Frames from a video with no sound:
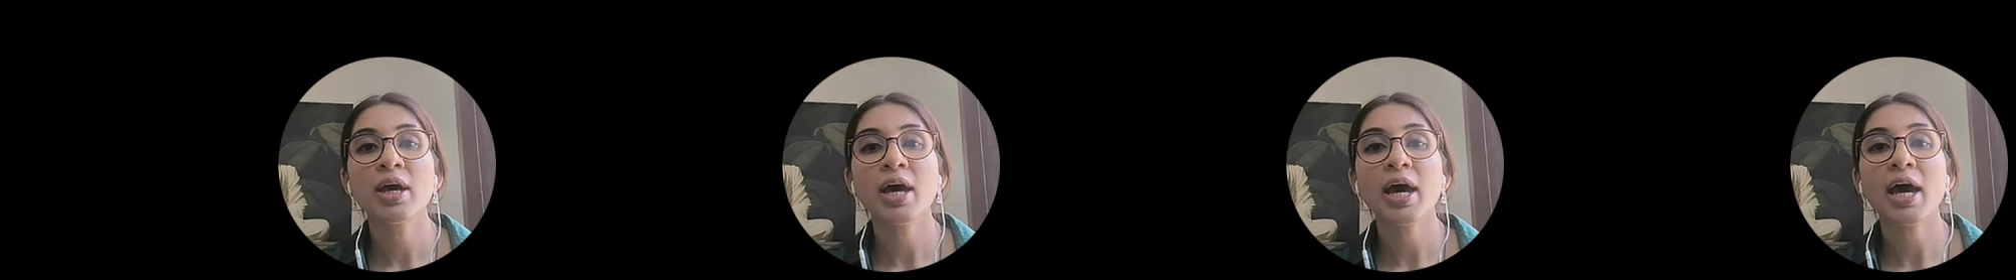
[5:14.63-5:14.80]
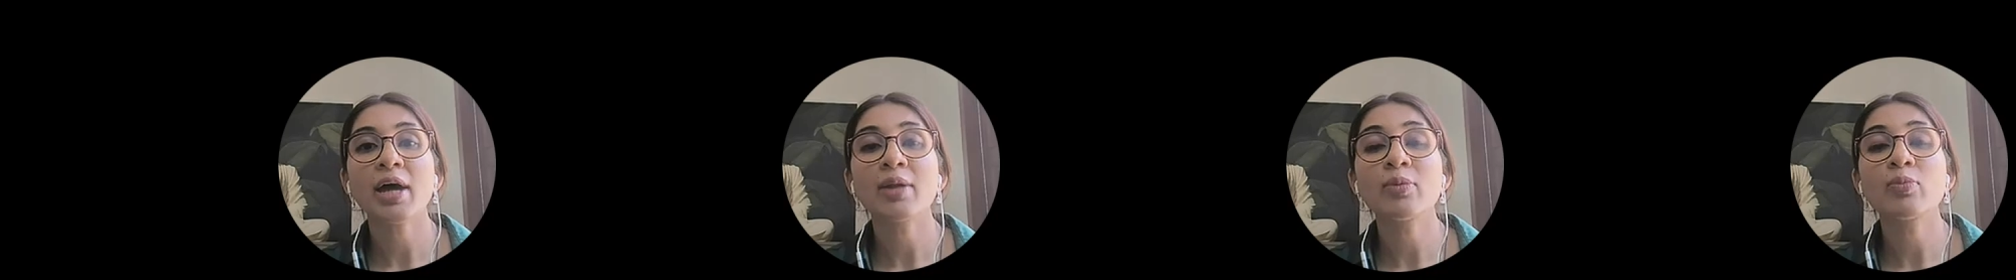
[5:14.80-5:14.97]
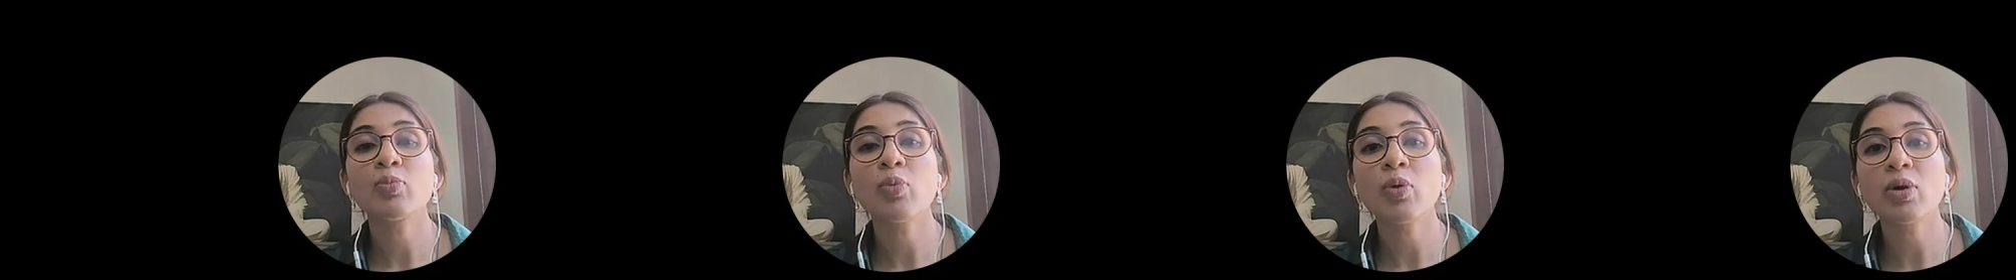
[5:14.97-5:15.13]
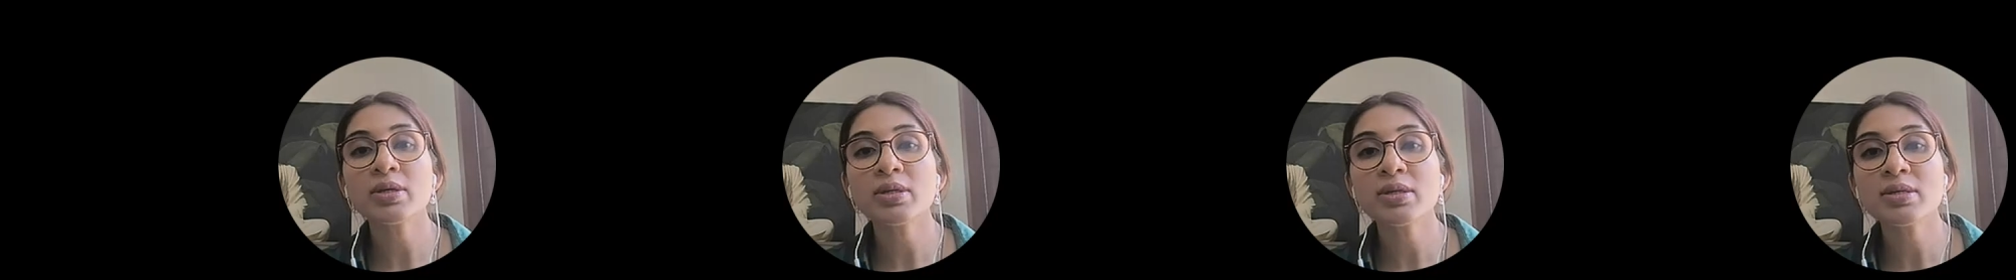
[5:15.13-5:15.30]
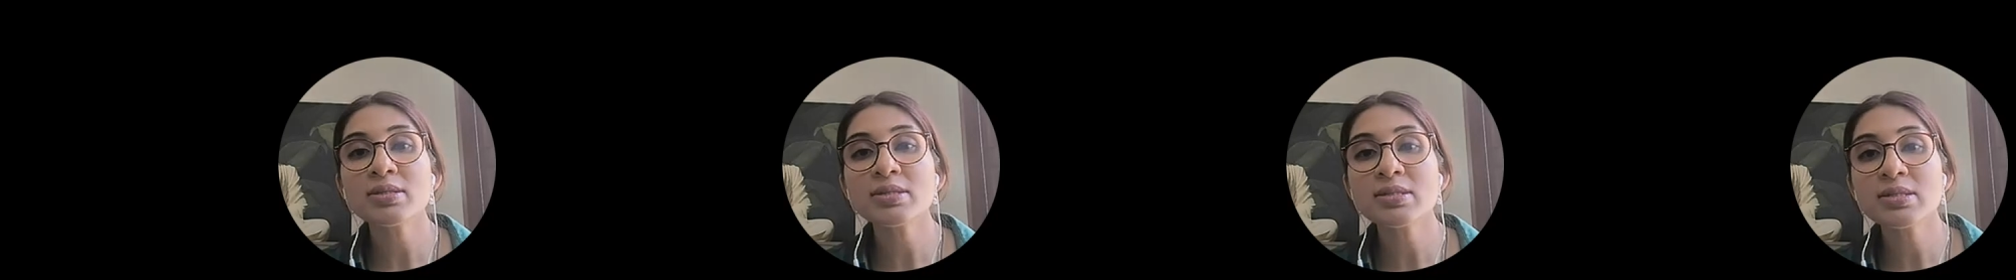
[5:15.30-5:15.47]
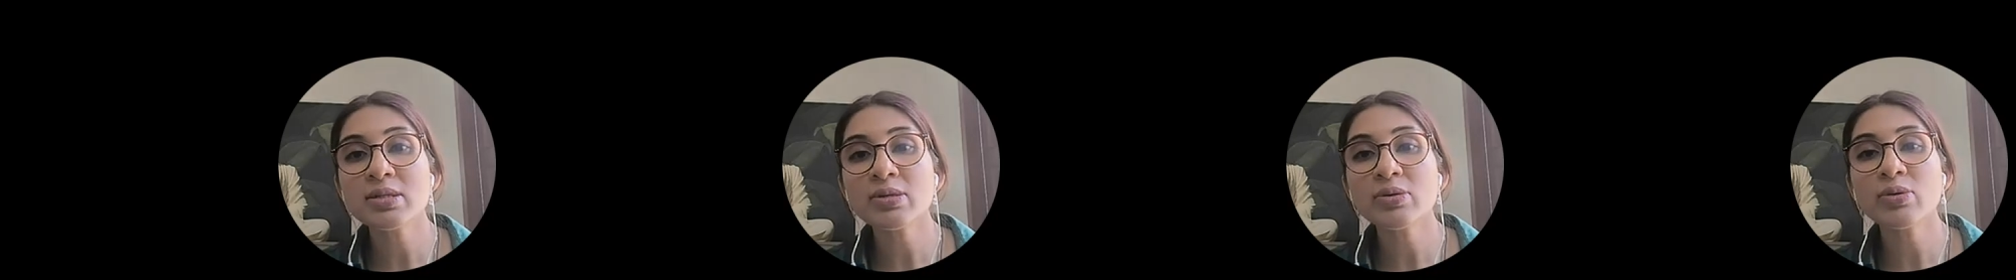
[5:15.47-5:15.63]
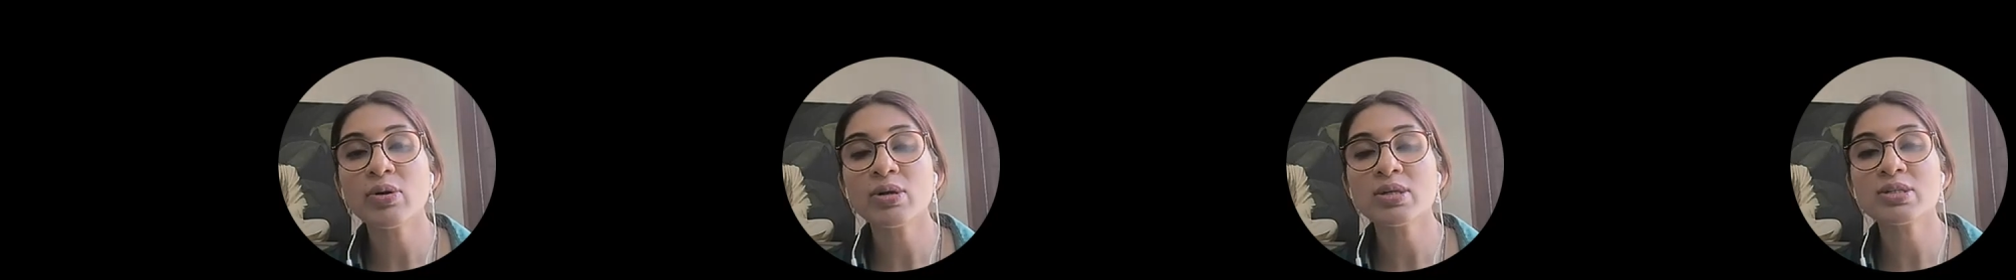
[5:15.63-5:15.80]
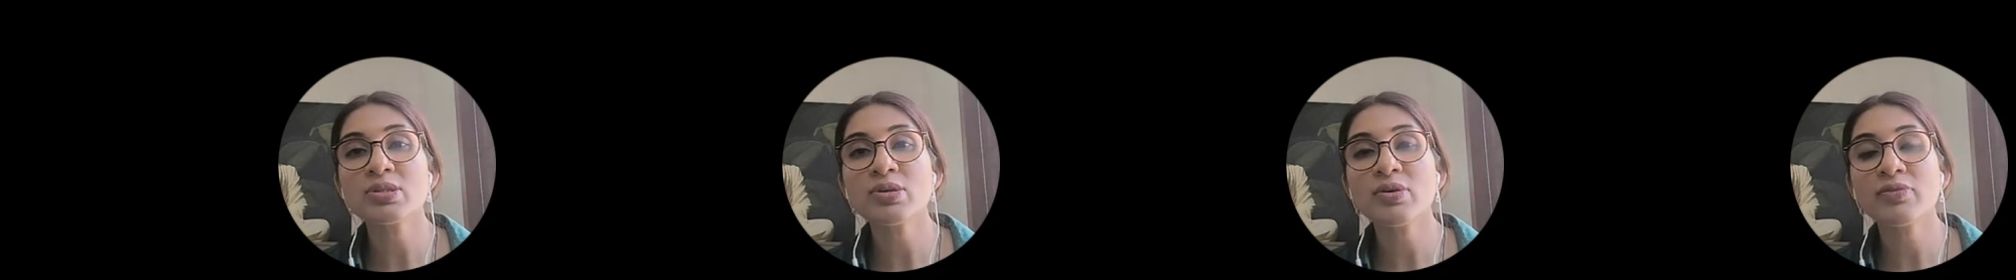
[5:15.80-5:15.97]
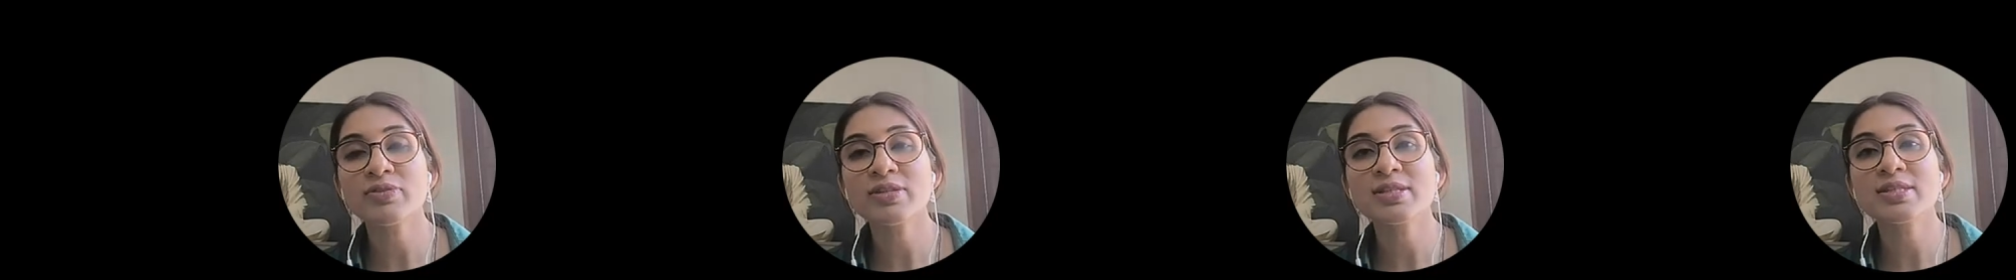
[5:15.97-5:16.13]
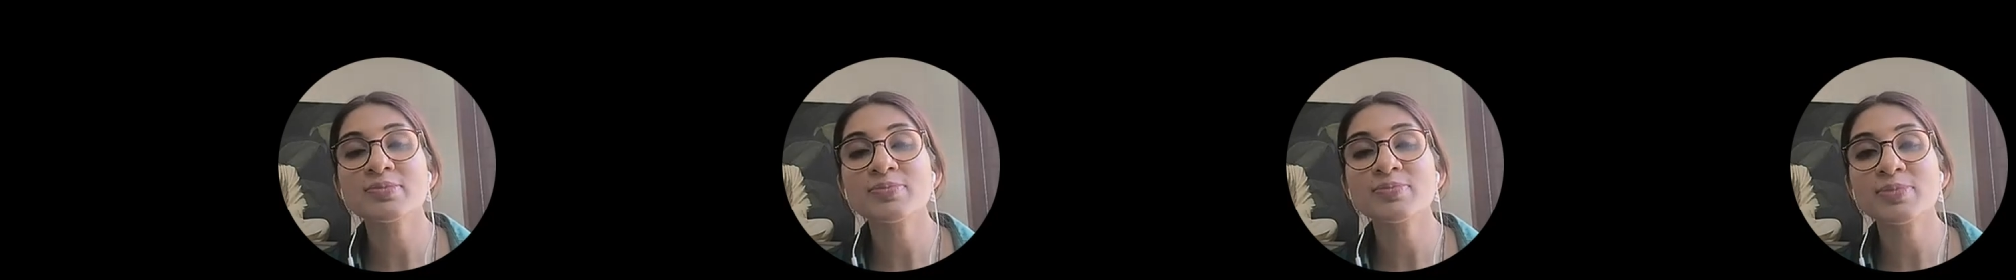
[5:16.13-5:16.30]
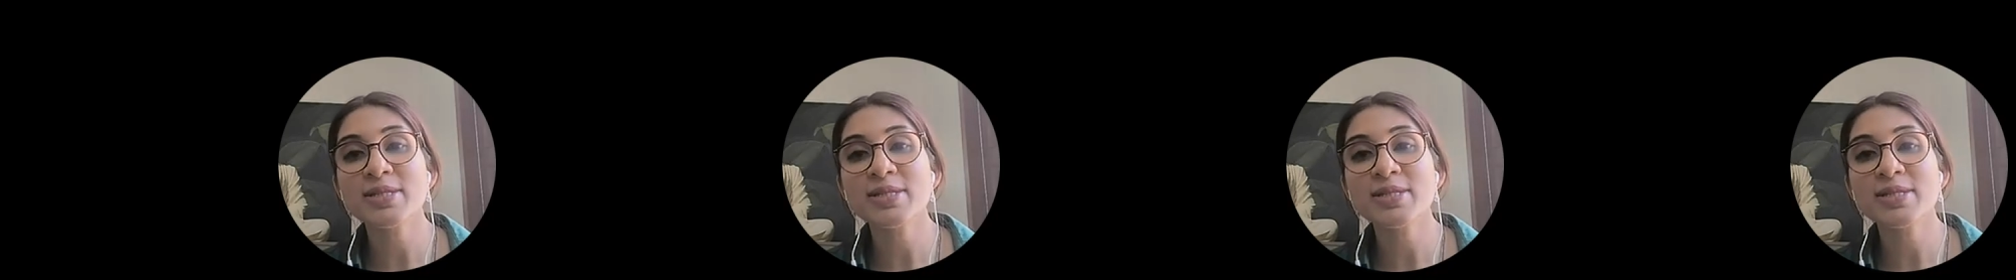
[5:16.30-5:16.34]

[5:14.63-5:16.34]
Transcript: And what is the cause of this